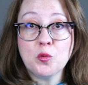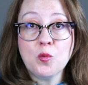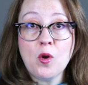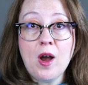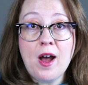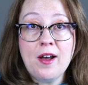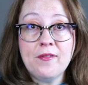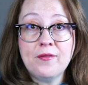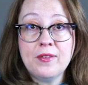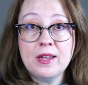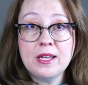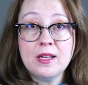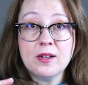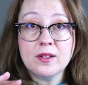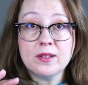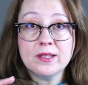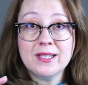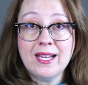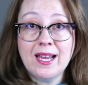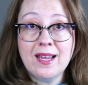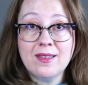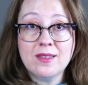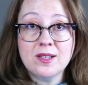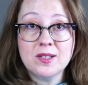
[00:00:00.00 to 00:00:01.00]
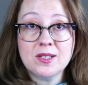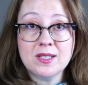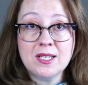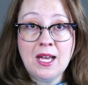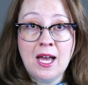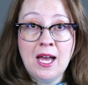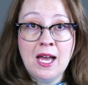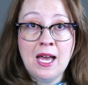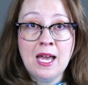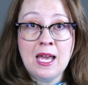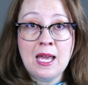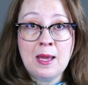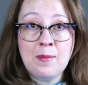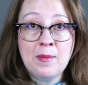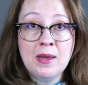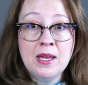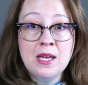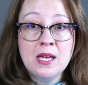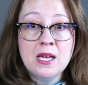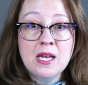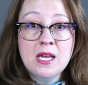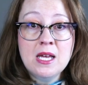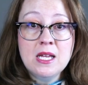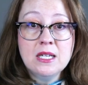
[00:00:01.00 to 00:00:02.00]
Raphael. Take this time
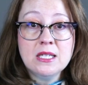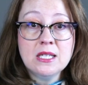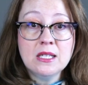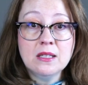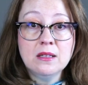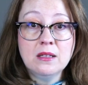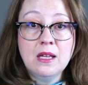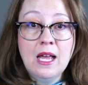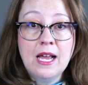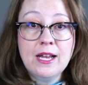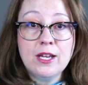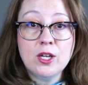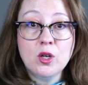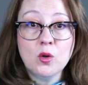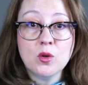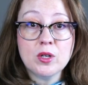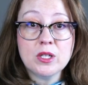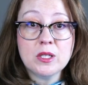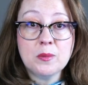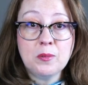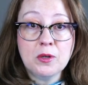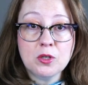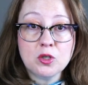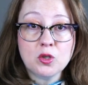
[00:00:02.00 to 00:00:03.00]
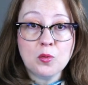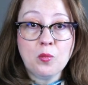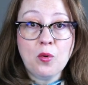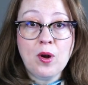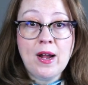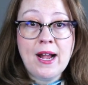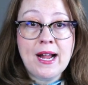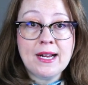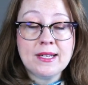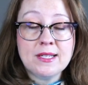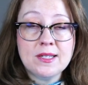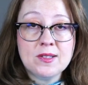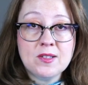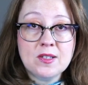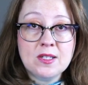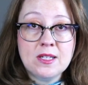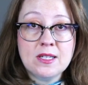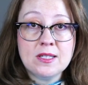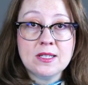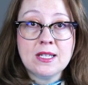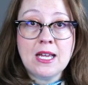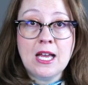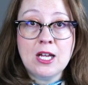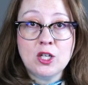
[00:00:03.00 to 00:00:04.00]
to let your spiritual
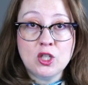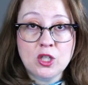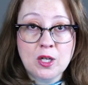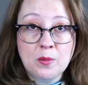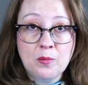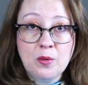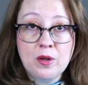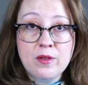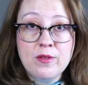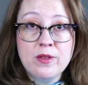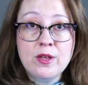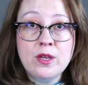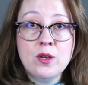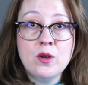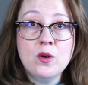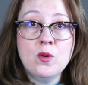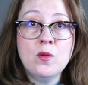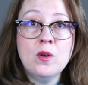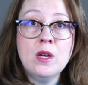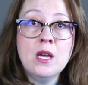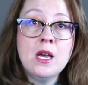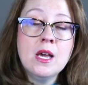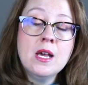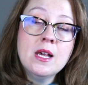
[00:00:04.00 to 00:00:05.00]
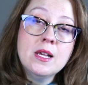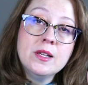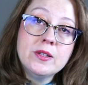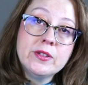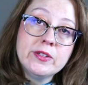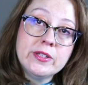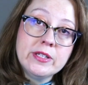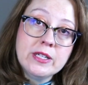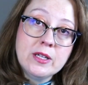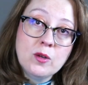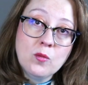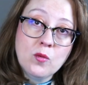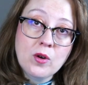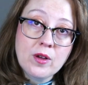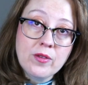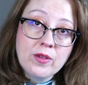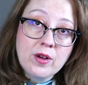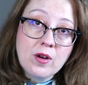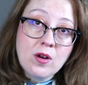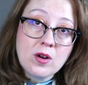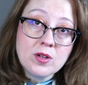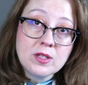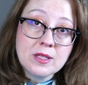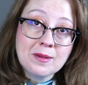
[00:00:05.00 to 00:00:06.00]
practices catch up with you. See where
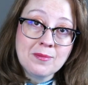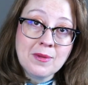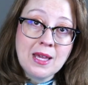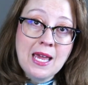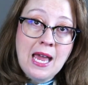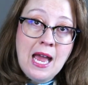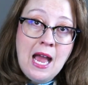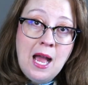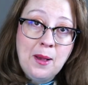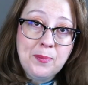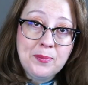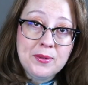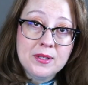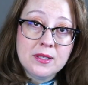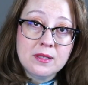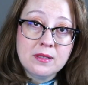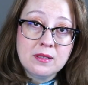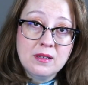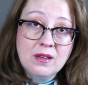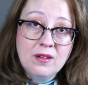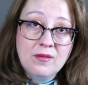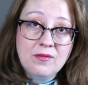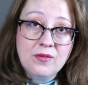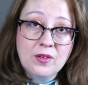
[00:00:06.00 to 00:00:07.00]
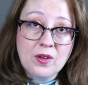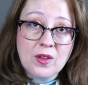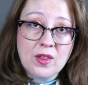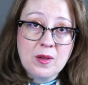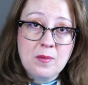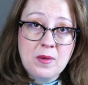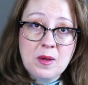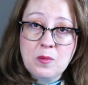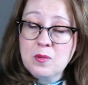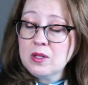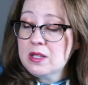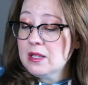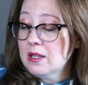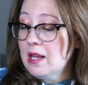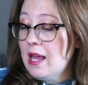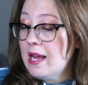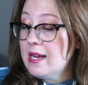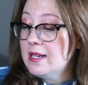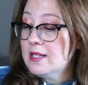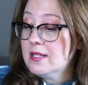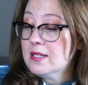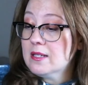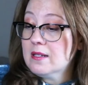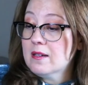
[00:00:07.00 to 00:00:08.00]
there are some gaps, fill them in with
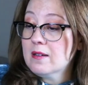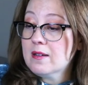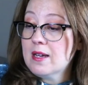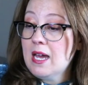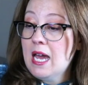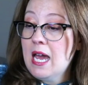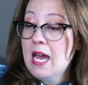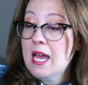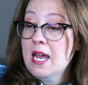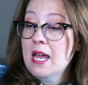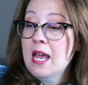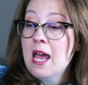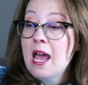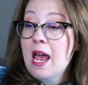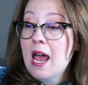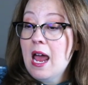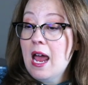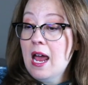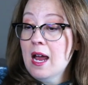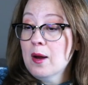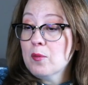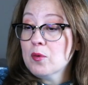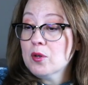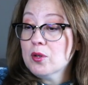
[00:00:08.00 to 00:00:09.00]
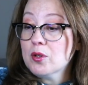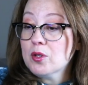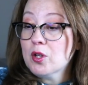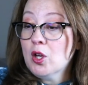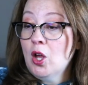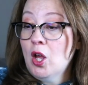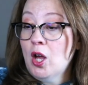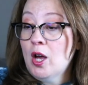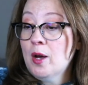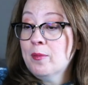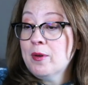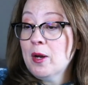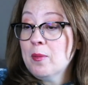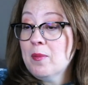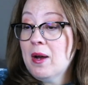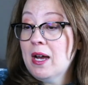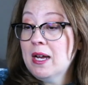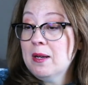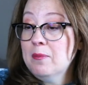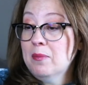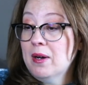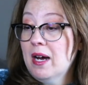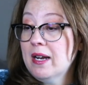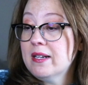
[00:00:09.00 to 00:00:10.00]
light, okay? Emerald, calm your
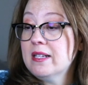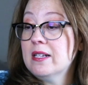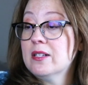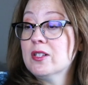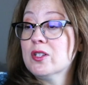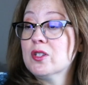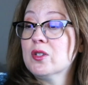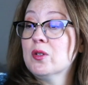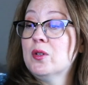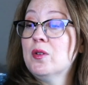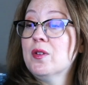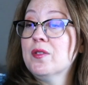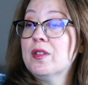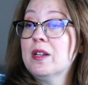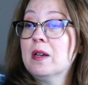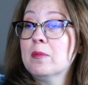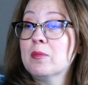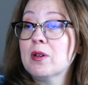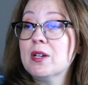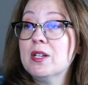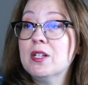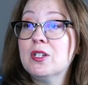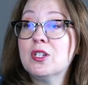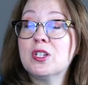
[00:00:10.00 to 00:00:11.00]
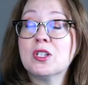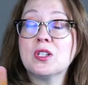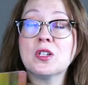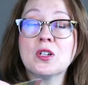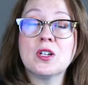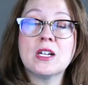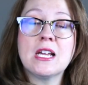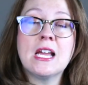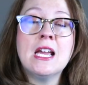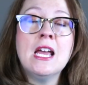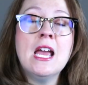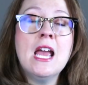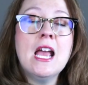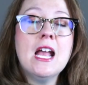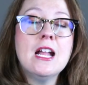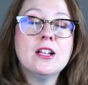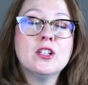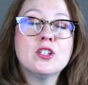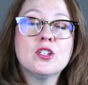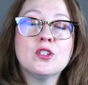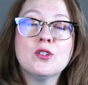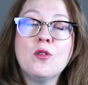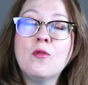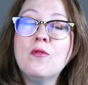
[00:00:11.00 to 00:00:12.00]
mind, body, and soul. The number is 30.
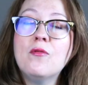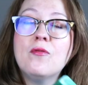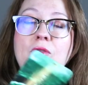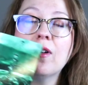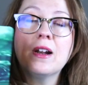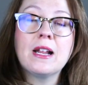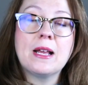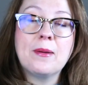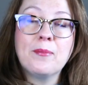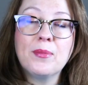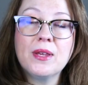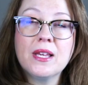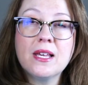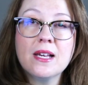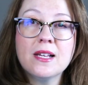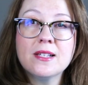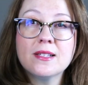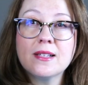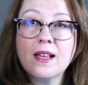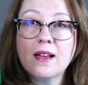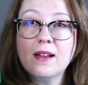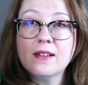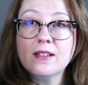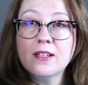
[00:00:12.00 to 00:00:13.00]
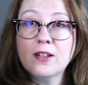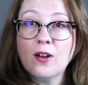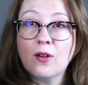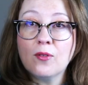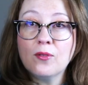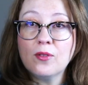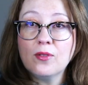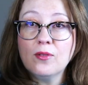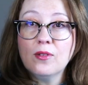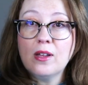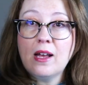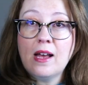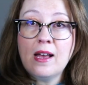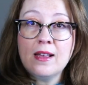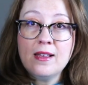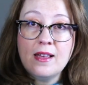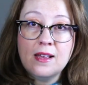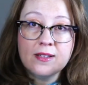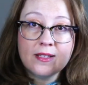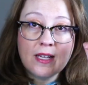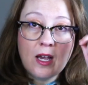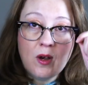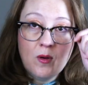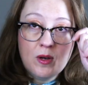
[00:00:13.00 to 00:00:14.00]
It's so funny because, you know, I,
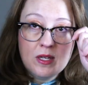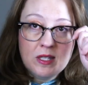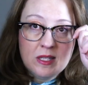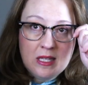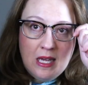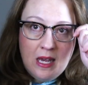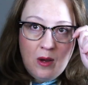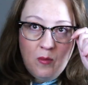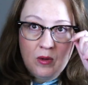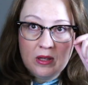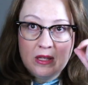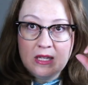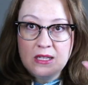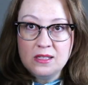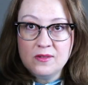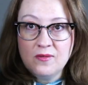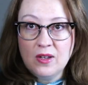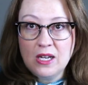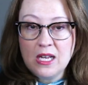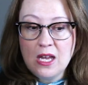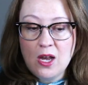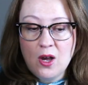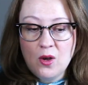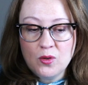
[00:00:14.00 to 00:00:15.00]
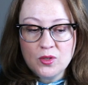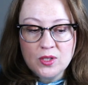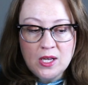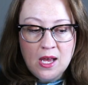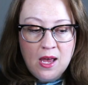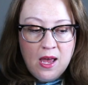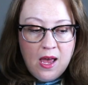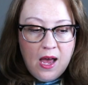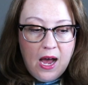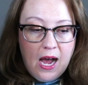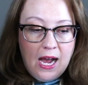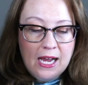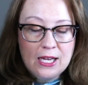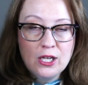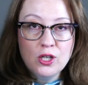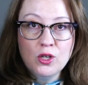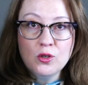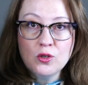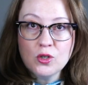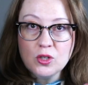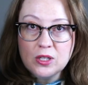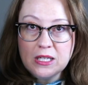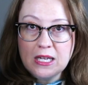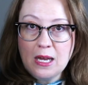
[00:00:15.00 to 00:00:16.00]
as I always say with these videos, I
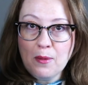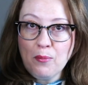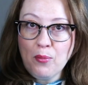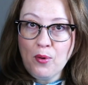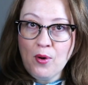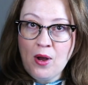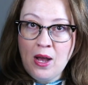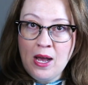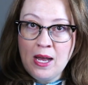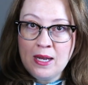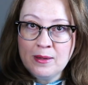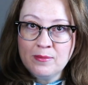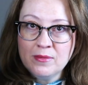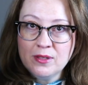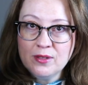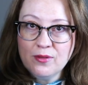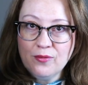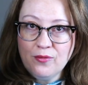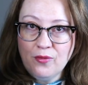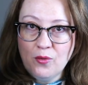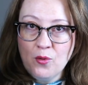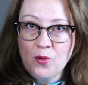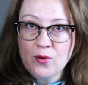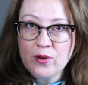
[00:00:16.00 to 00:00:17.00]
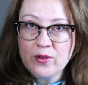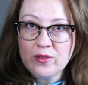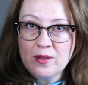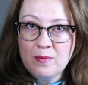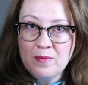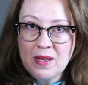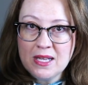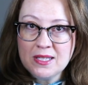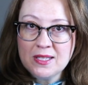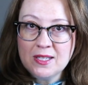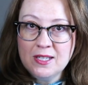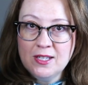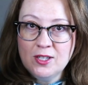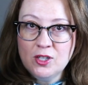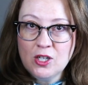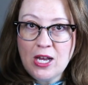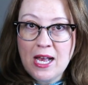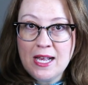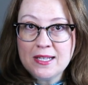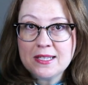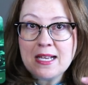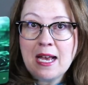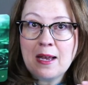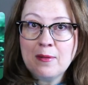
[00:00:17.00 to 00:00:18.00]
usually get primed for the message
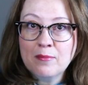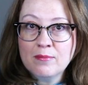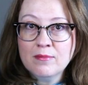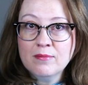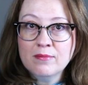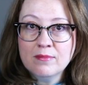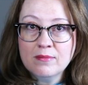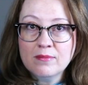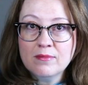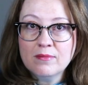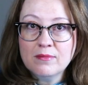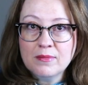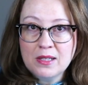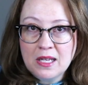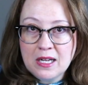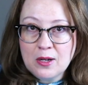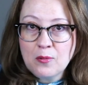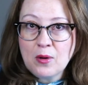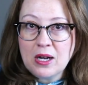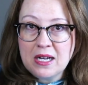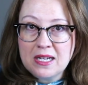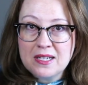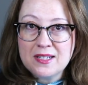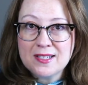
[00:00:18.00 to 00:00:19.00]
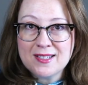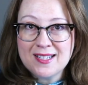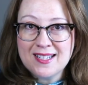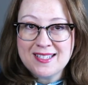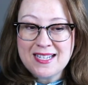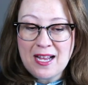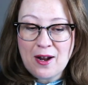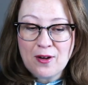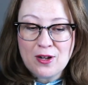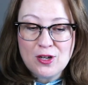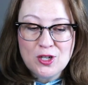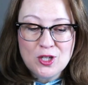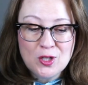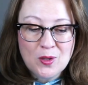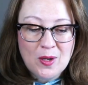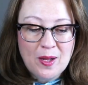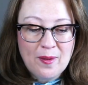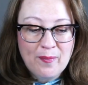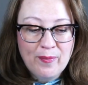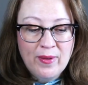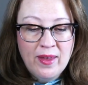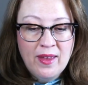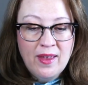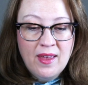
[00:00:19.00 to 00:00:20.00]
as I'm getting ready to sit down and do
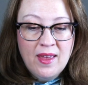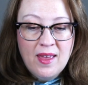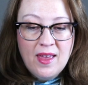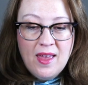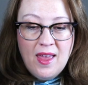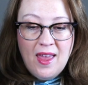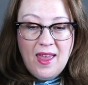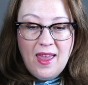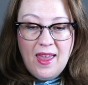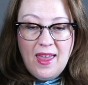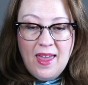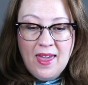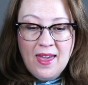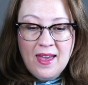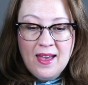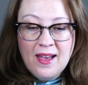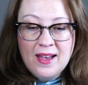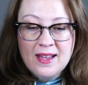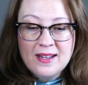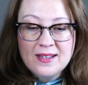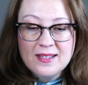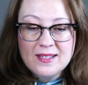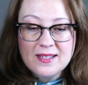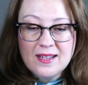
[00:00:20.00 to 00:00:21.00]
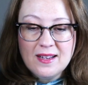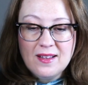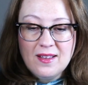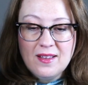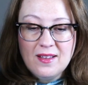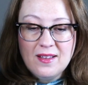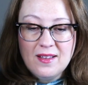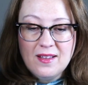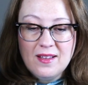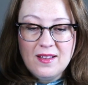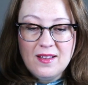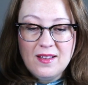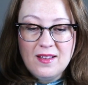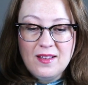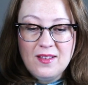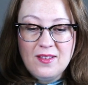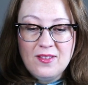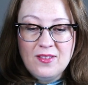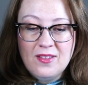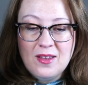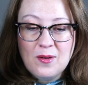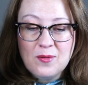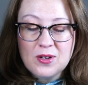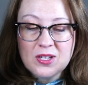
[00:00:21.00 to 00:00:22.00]
it. And
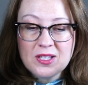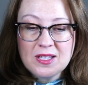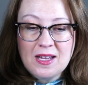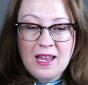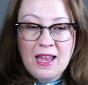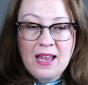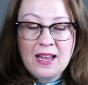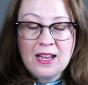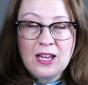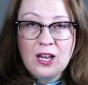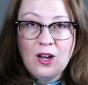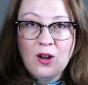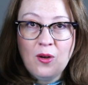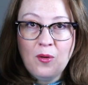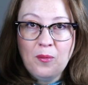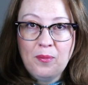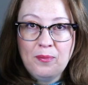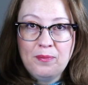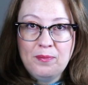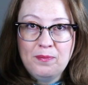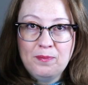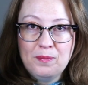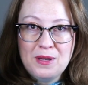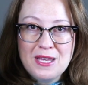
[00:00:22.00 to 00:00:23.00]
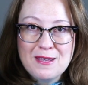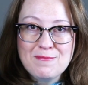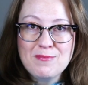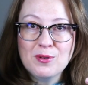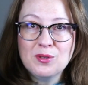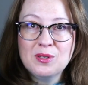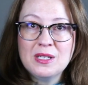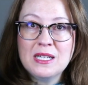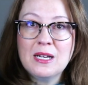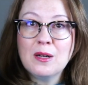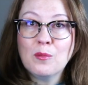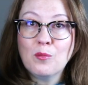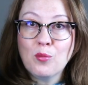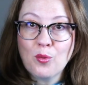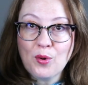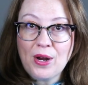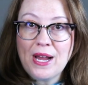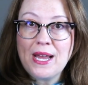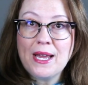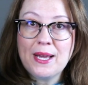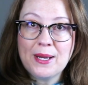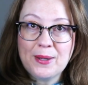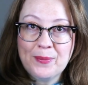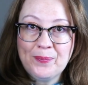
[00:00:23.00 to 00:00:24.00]
they were saying, you know, people need a
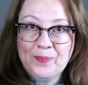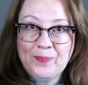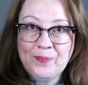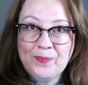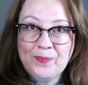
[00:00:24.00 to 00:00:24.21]
break.